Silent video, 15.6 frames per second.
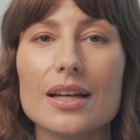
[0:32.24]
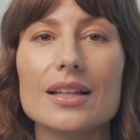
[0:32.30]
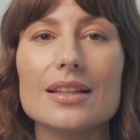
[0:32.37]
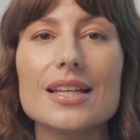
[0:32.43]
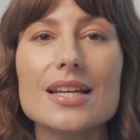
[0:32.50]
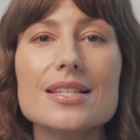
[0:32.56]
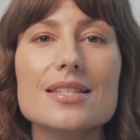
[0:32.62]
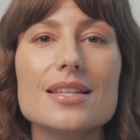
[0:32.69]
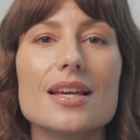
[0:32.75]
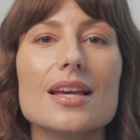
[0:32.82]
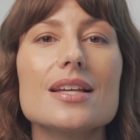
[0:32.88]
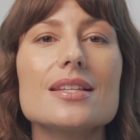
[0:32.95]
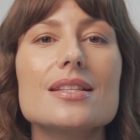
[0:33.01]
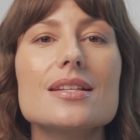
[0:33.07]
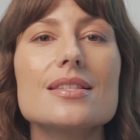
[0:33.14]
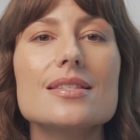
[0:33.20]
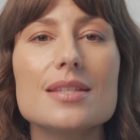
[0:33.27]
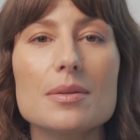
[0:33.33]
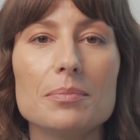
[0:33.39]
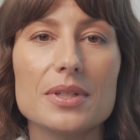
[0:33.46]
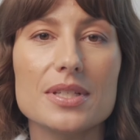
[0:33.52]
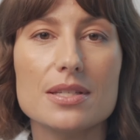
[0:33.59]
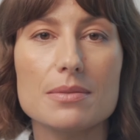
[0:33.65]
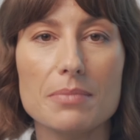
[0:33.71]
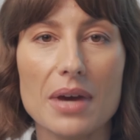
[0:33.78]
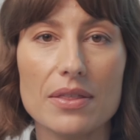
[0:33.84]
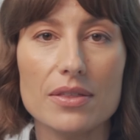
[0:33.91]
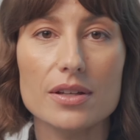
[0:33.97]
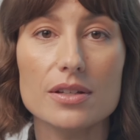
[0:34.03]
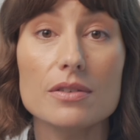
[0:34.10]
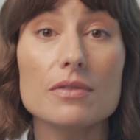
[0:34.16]
This is the simplest
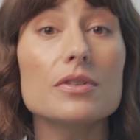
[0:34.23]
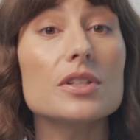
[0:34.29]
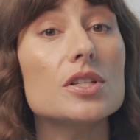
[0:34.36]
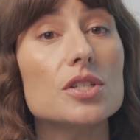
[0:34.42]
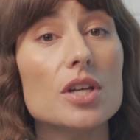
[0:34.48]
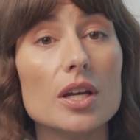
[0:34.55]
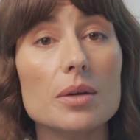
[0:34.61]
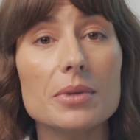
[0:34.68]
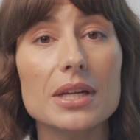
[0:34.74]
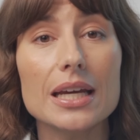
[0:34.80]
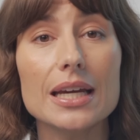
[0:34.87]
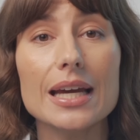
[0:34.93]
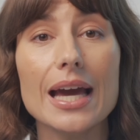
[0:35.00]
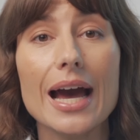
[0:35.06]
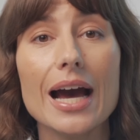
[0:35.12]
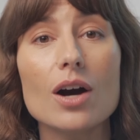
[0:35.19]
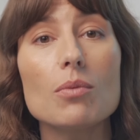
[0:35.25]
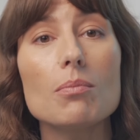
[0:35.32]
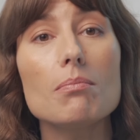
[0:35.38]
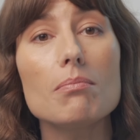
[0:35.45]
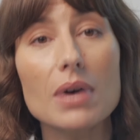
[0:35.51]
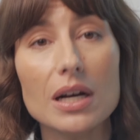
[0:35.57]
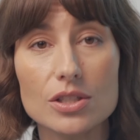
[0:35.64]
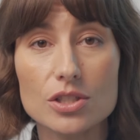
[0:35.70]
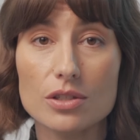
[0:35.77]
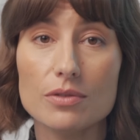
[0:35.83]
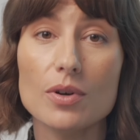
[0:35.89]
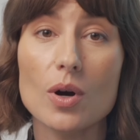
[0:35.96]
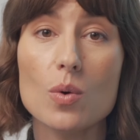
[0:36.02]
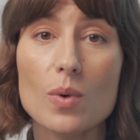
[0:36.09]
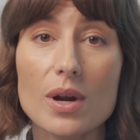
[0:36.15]
method for determining how much of
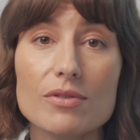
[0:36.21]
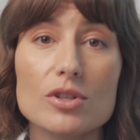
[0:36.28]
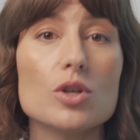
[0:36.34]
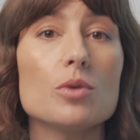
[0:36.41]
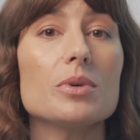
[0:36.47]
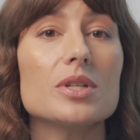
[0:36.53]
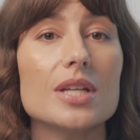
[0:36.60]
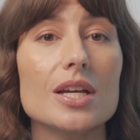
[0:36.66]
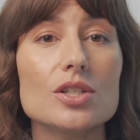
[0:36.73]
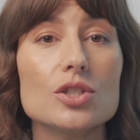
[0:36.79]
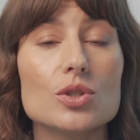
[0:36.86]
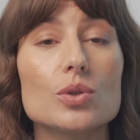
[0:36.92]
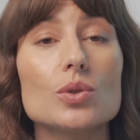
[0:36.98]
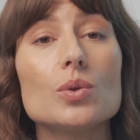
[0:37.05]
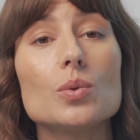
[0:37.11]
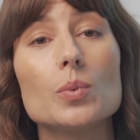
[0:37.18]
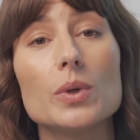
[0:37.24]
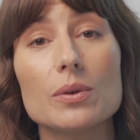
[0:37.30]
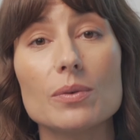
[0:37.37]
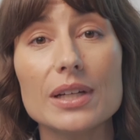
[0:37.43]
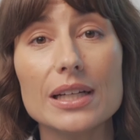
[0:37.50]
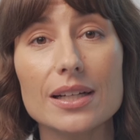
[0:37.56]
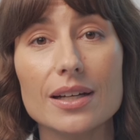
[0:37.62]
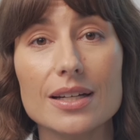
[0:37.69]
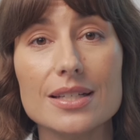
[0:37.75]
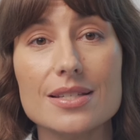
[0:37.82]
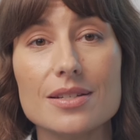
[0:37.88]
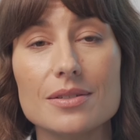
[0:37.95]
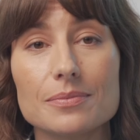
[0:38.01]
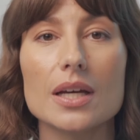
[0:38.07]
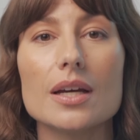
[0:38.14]
our revenue potential we
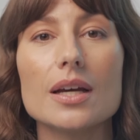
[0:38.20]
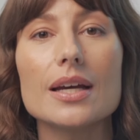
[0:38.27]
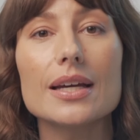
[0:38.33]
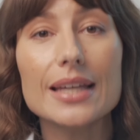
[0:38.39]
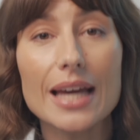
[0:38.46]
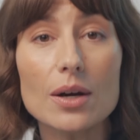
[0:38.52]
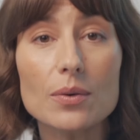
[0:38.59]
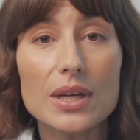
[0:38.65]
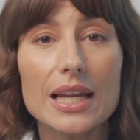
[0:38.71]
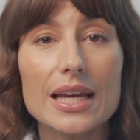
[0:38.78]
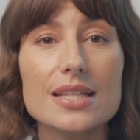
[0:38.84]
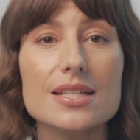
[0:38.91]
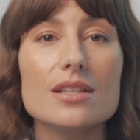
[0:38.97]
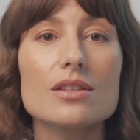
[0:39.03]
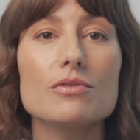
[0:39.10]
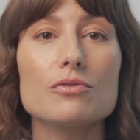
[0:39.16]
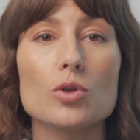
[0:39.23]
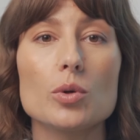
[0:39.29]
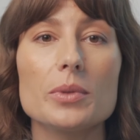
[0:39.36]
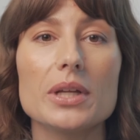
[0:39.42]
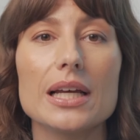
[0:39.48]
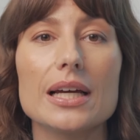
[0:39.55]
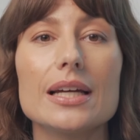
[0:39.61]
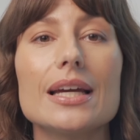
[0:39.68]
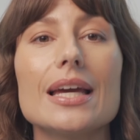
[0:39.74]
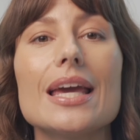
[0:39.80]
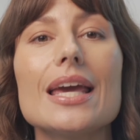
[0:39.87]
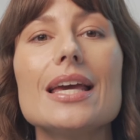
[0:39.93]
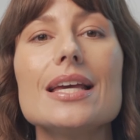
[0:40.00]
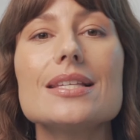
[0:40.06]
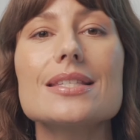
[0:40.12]
realized. Calculating the formula
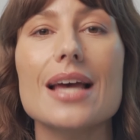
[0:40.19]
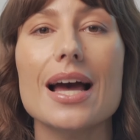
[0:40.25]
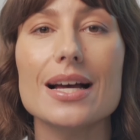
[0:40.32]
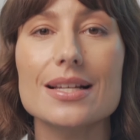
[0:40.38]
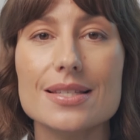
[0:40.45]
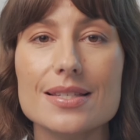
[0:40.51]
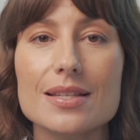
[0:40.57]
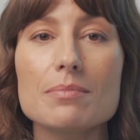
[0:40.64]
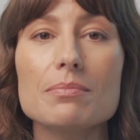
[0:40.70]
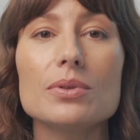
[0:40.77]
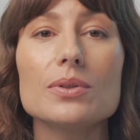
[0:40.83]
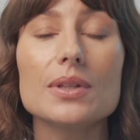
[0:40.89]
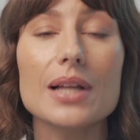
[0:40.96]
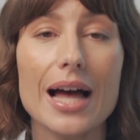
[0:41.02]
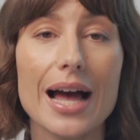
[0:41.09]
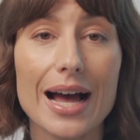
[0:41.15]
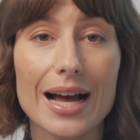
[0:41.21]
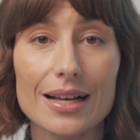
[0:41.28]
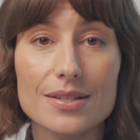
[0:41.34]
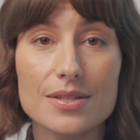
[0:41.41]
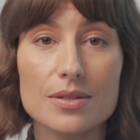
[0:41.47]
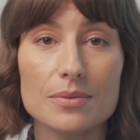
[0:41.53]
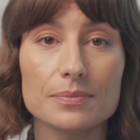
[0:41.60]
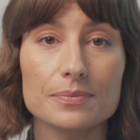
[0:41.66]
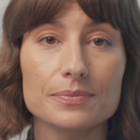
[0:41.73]
is as simple as